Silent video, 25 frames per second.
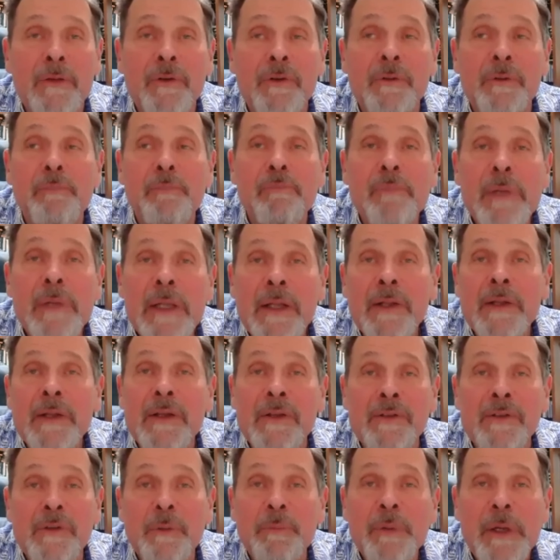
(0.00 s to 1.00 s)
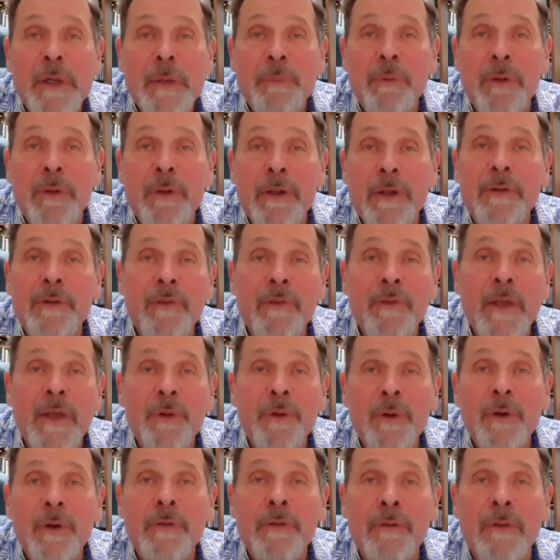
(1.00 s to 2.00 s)
There's millions of people that if they
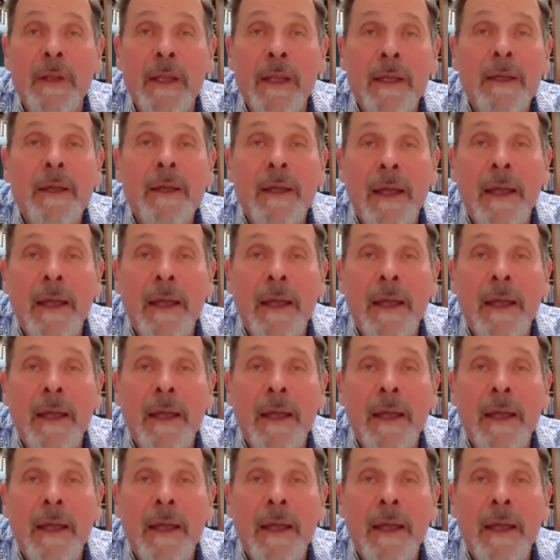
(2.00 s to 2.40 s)
heard,